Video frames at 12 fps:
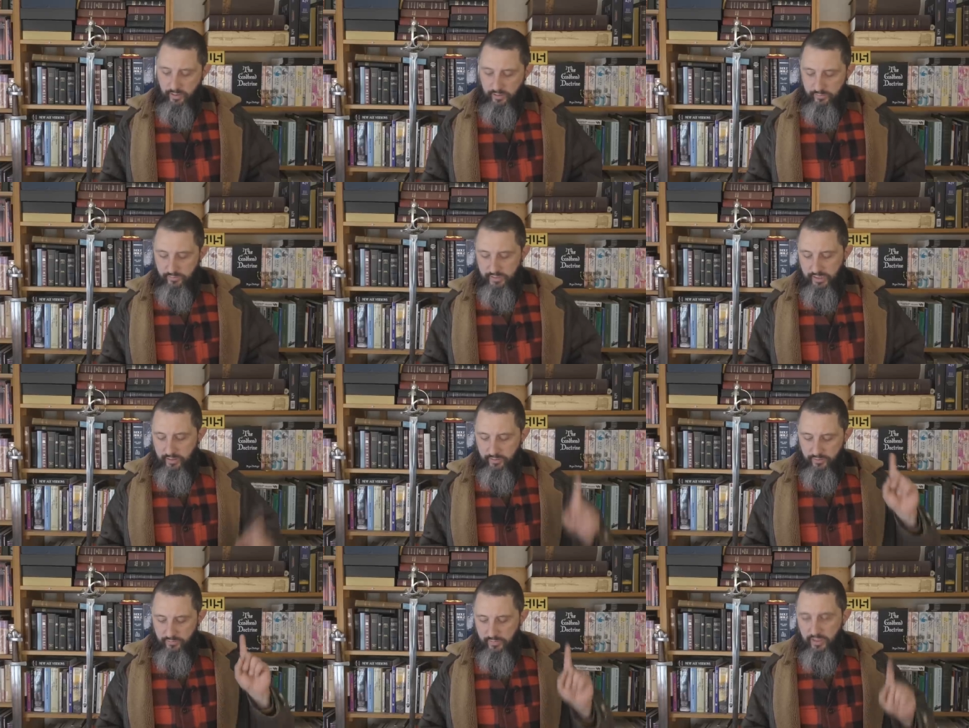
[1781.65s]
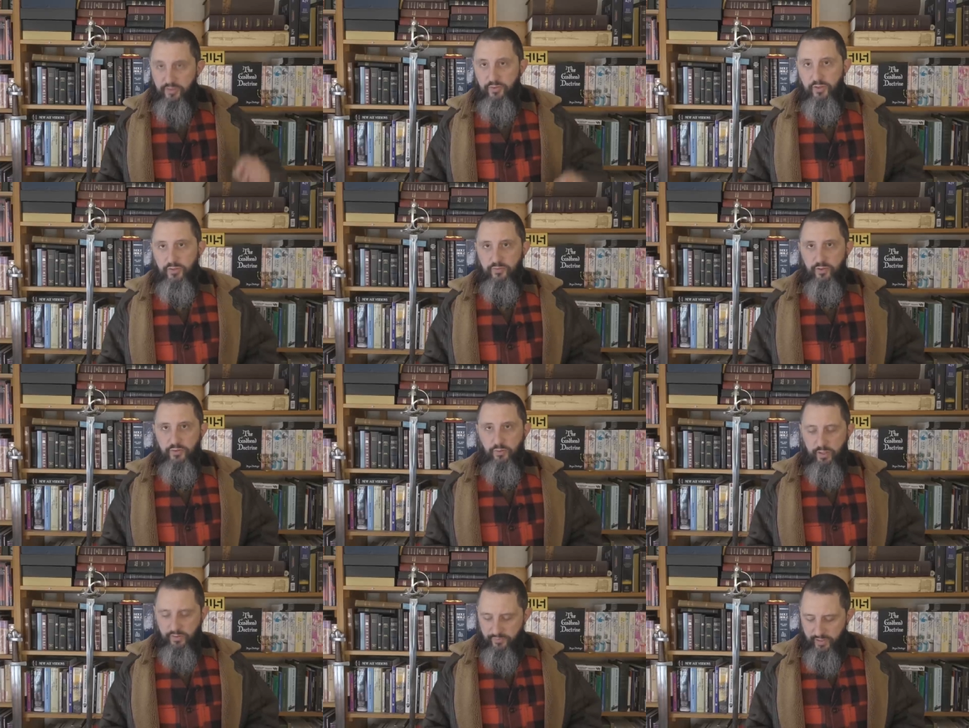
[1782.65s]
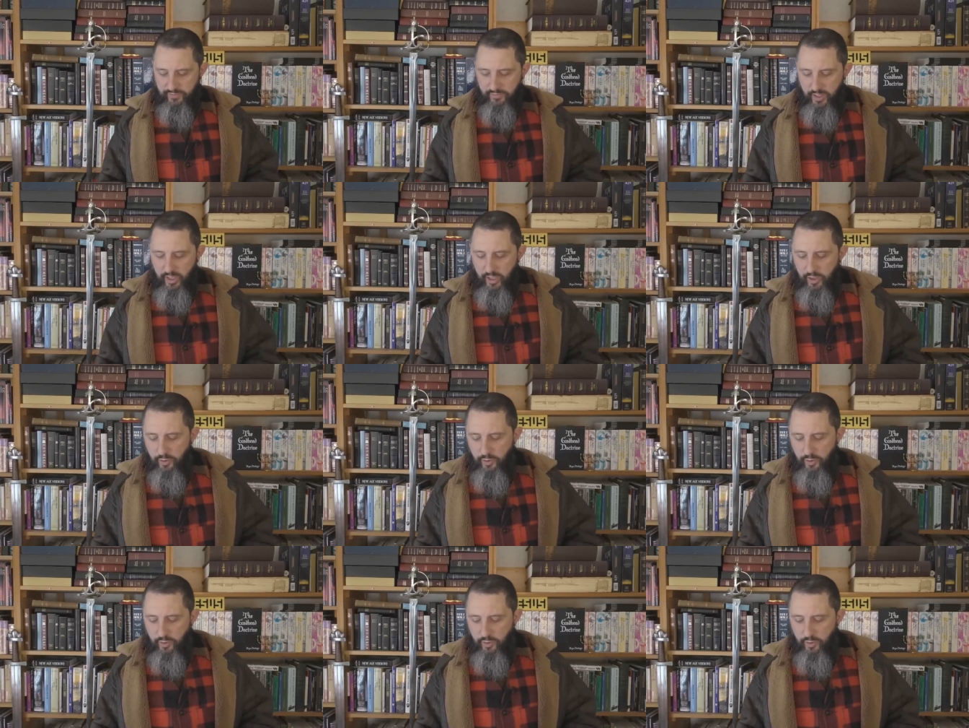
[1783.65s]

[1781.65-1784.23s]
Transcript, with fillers: Uh, okay, here's his verse, verse 25.